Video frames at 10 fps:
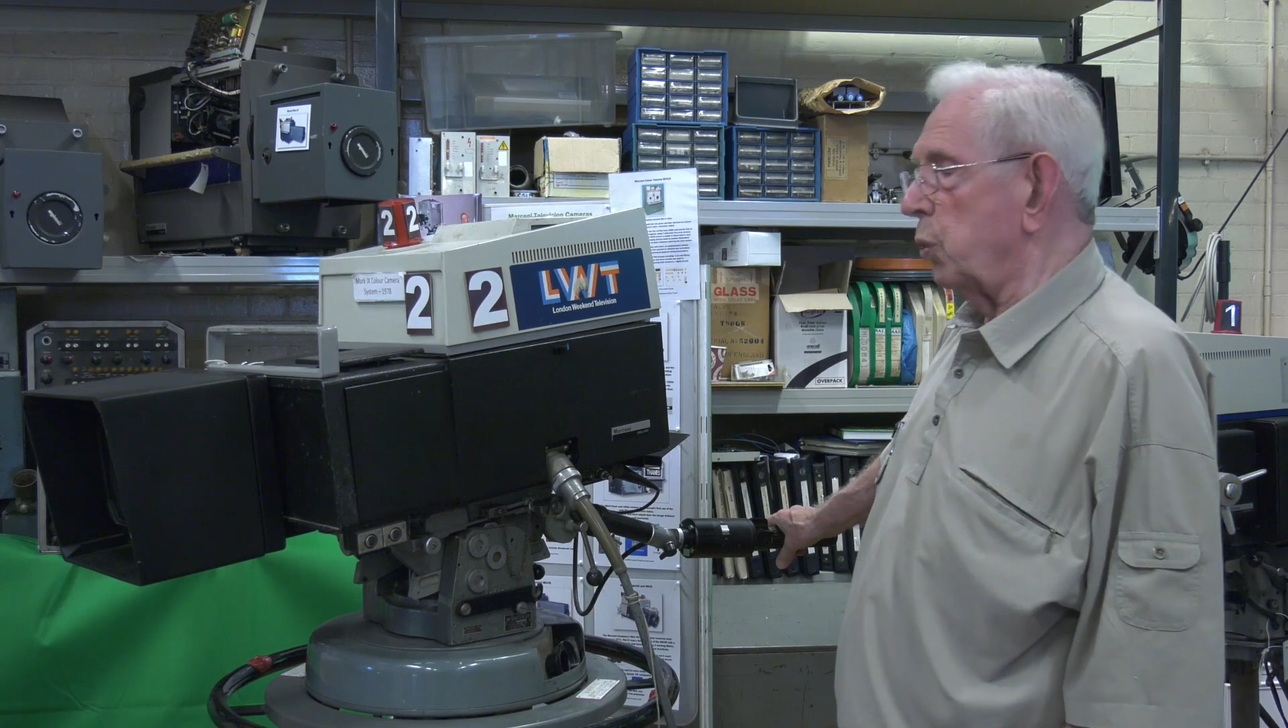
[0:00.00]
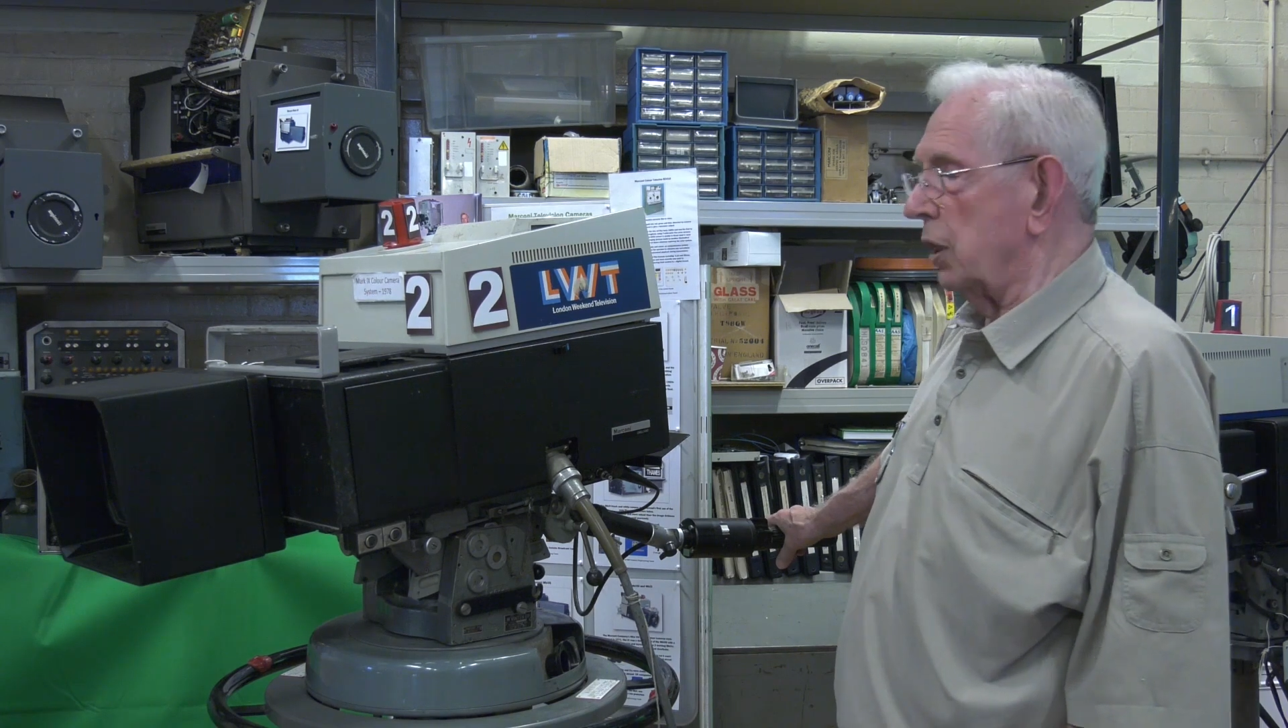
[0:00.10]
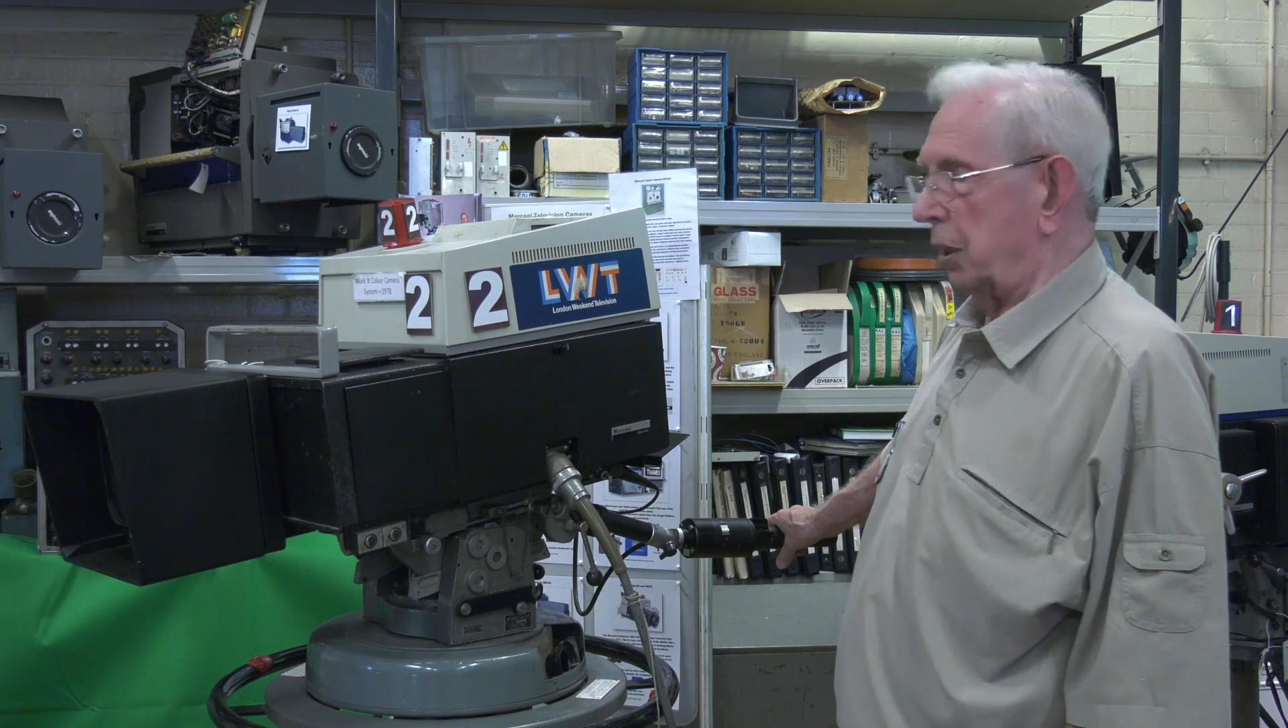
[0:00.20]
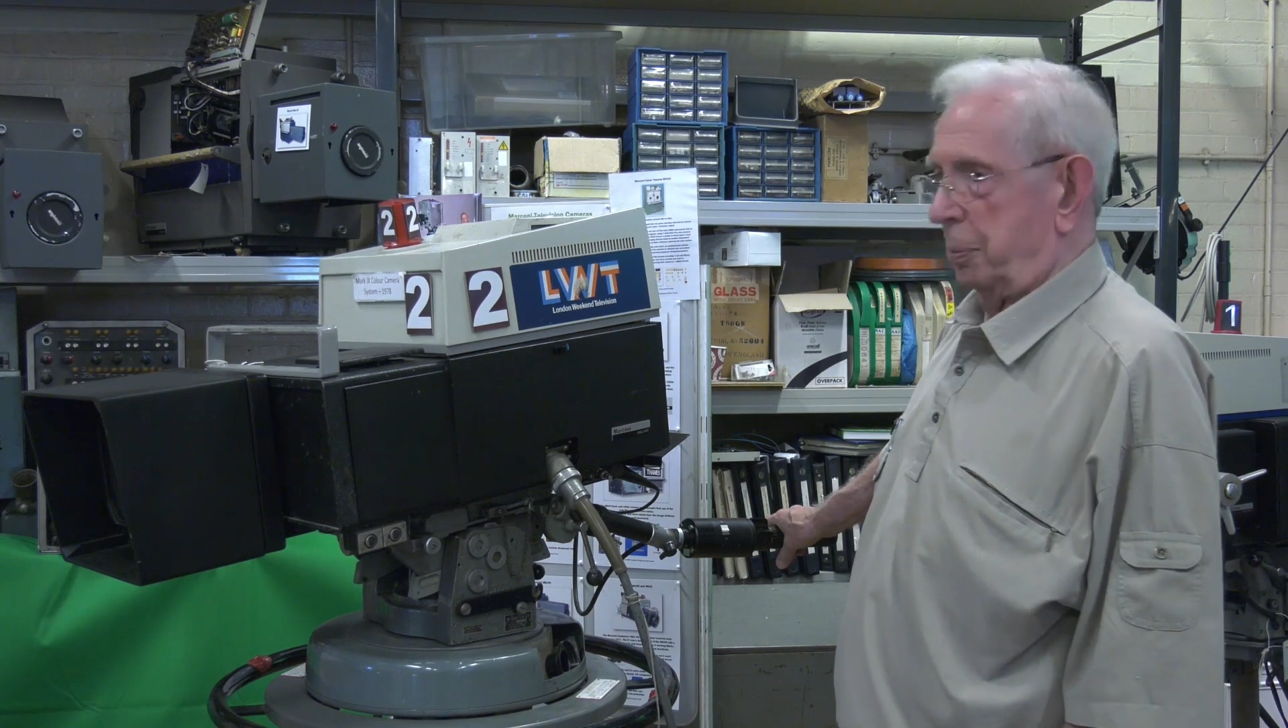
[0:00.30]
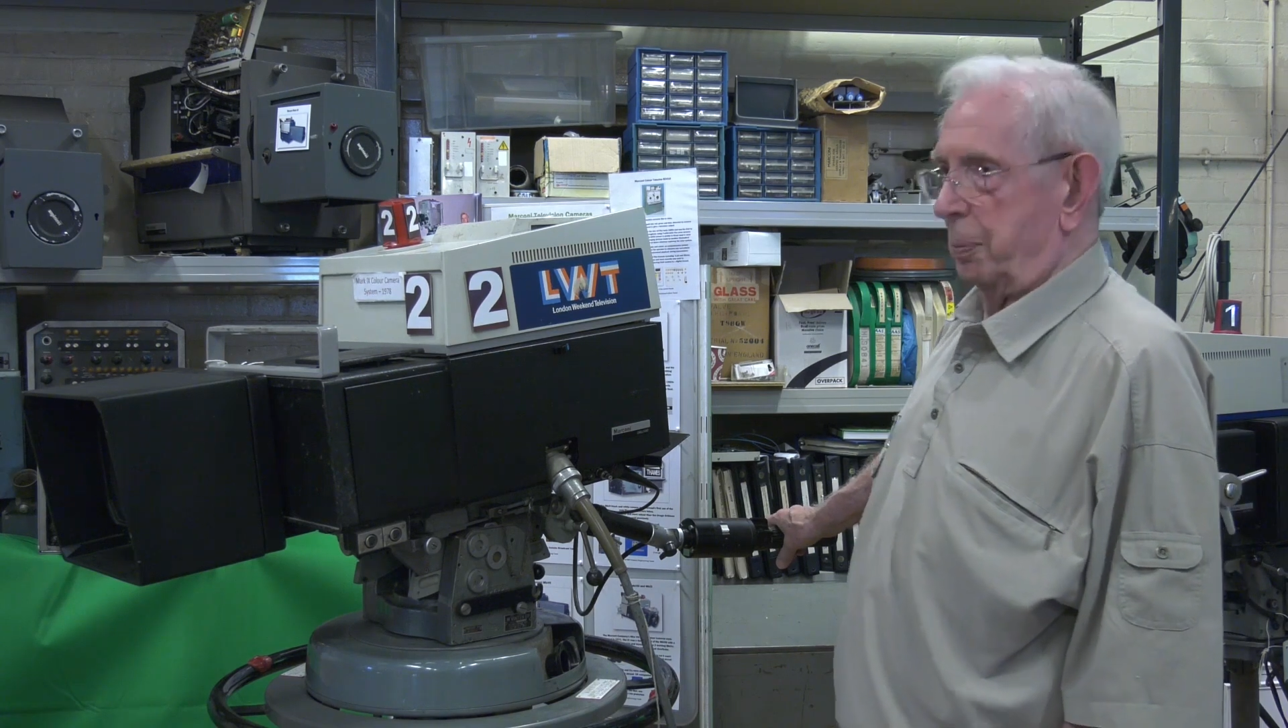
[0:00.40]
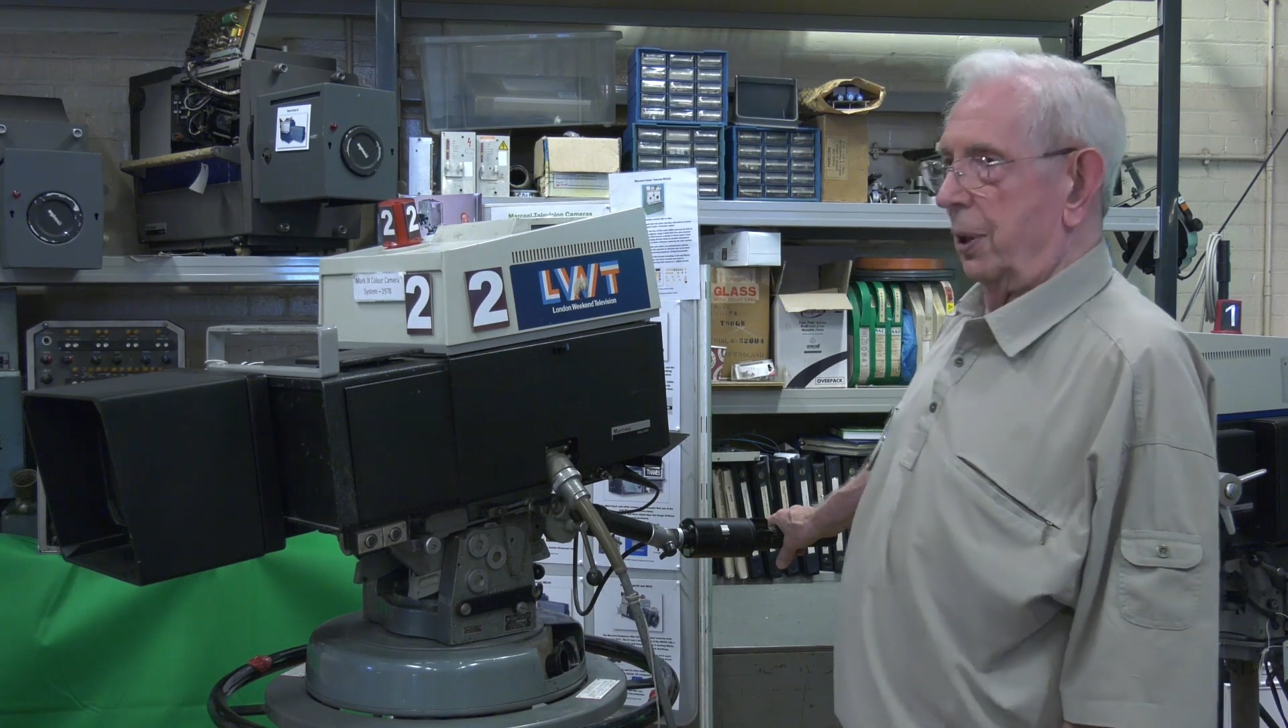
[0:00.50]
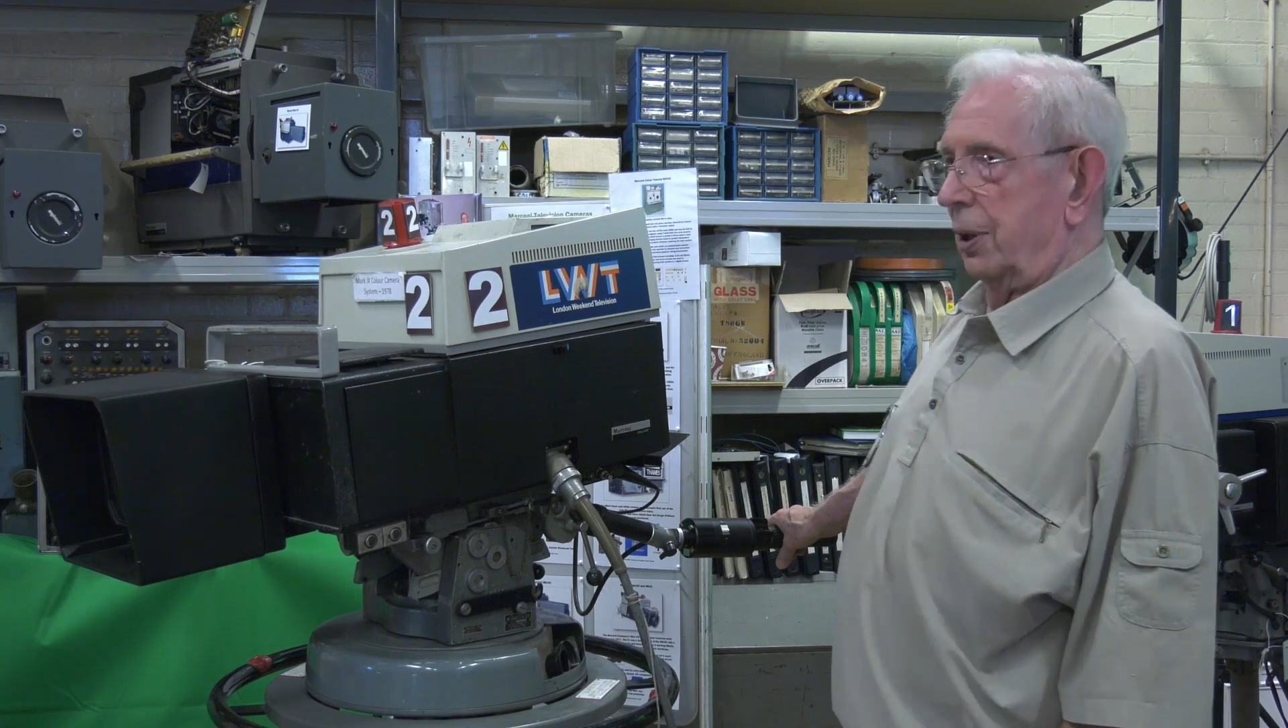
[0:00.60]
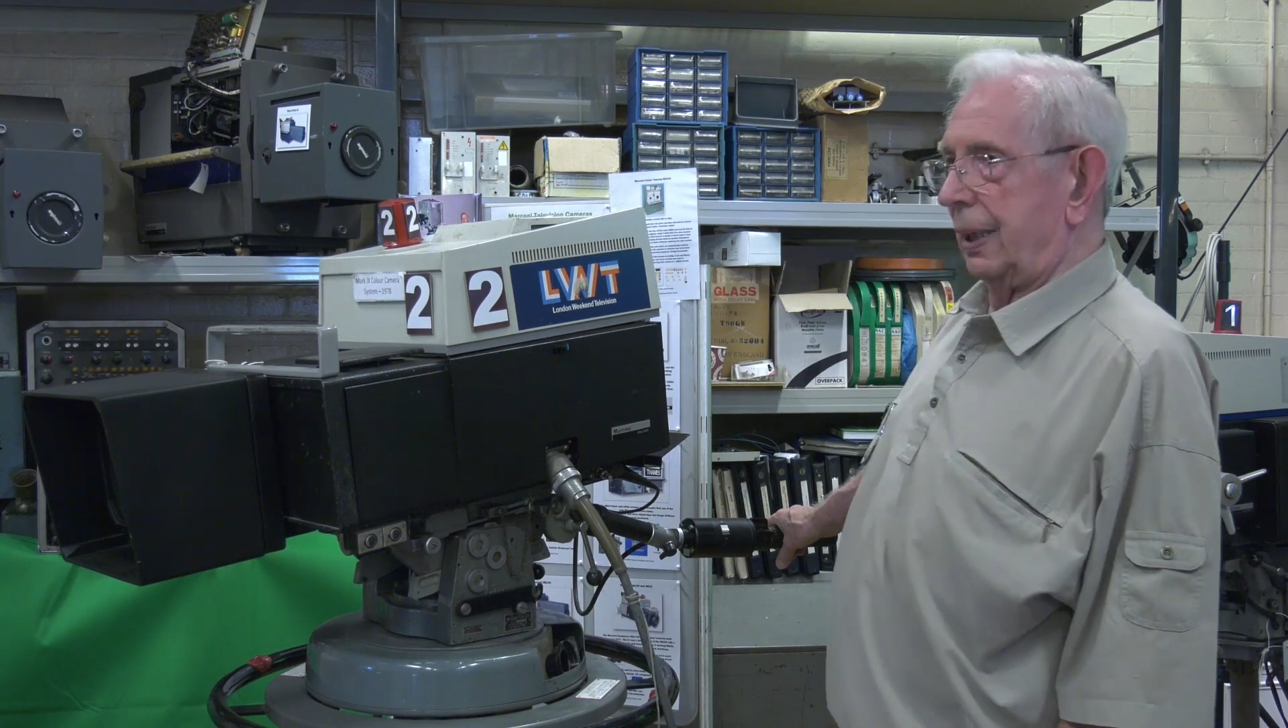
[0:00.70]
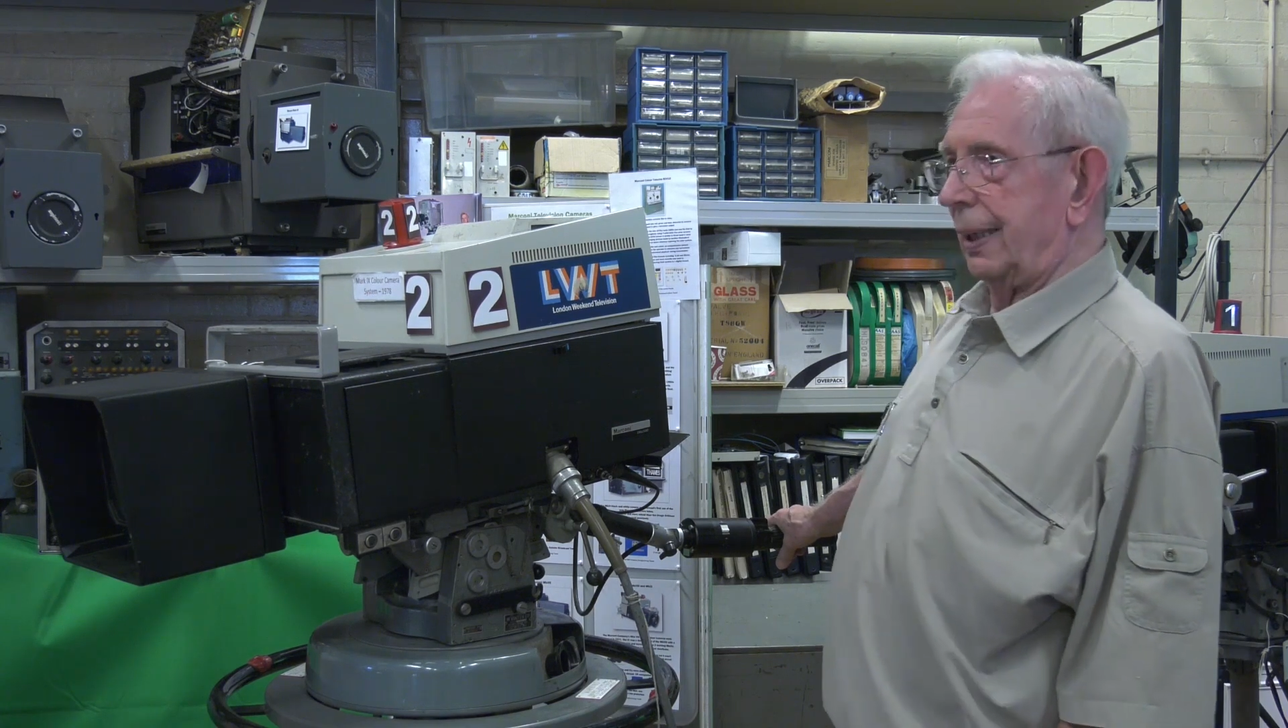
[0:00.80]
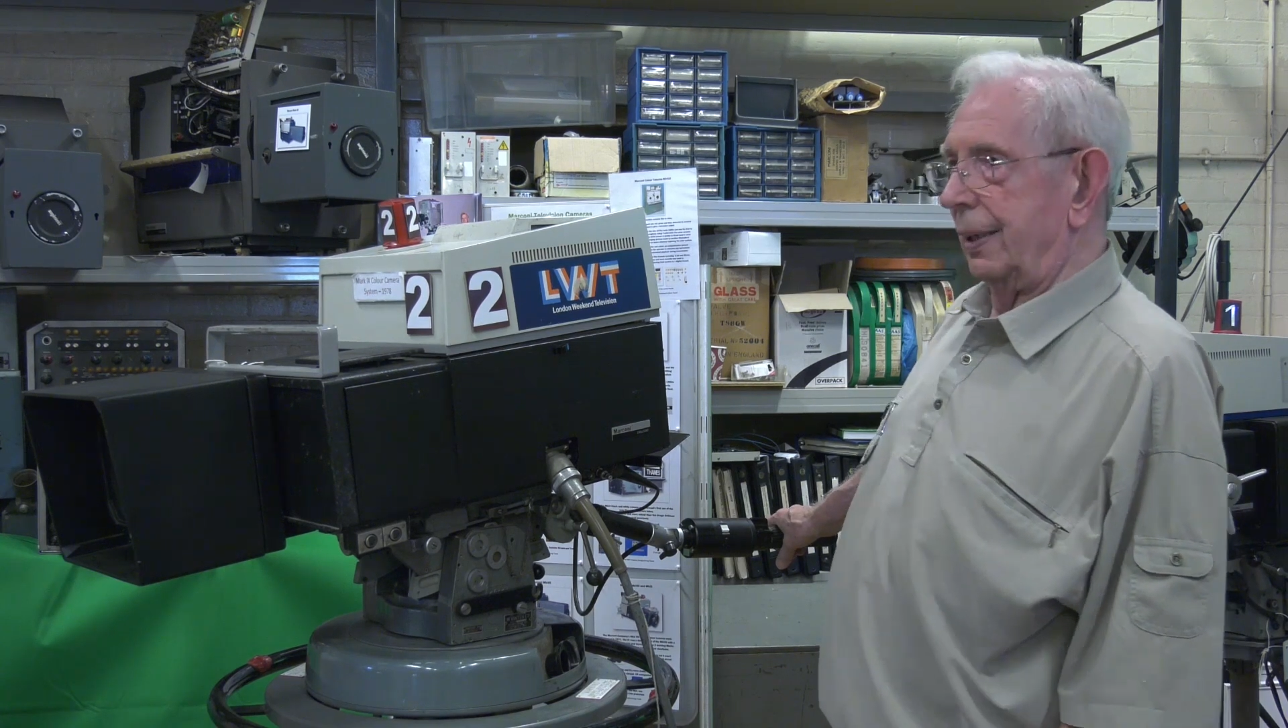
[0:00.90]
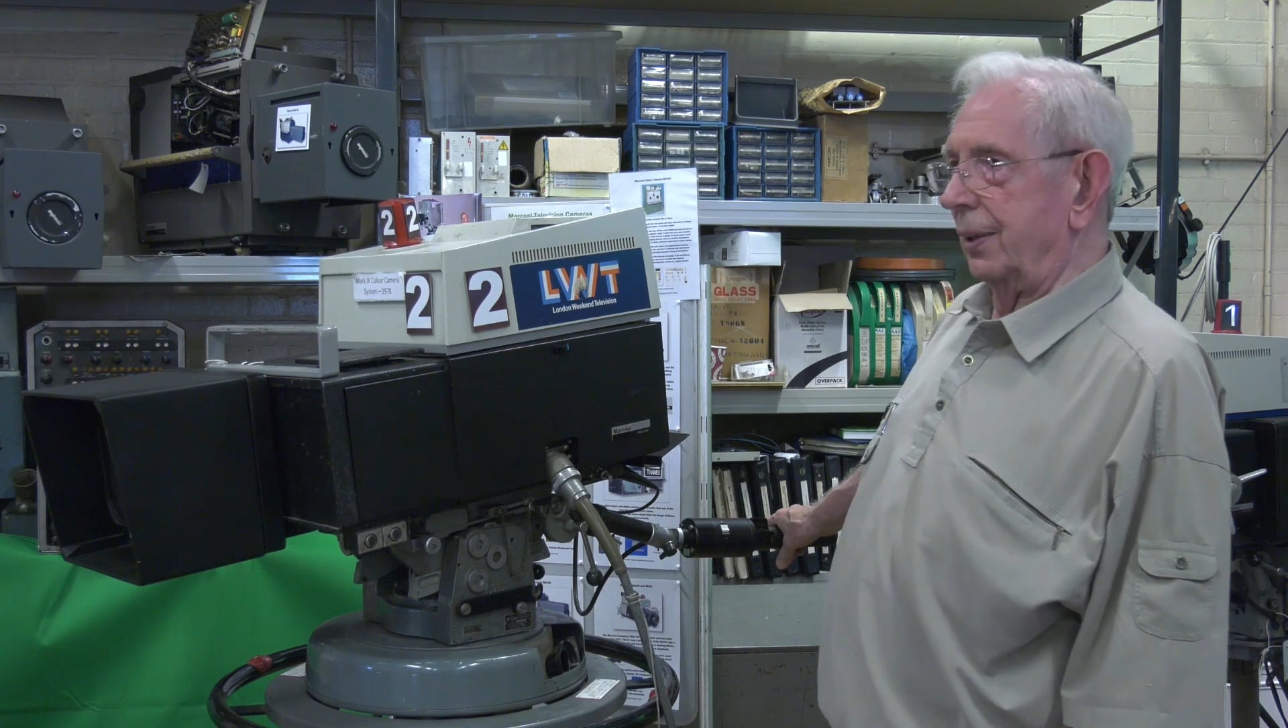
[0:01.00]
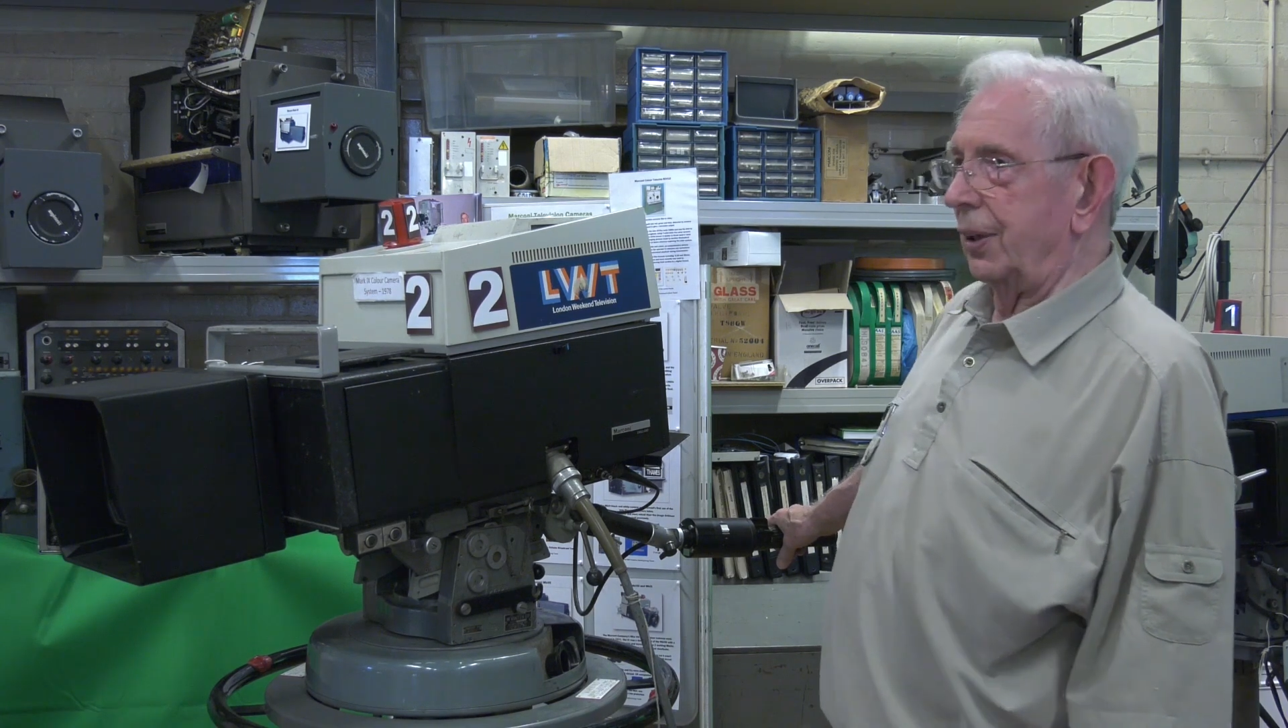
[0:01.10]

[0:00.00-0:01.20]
work by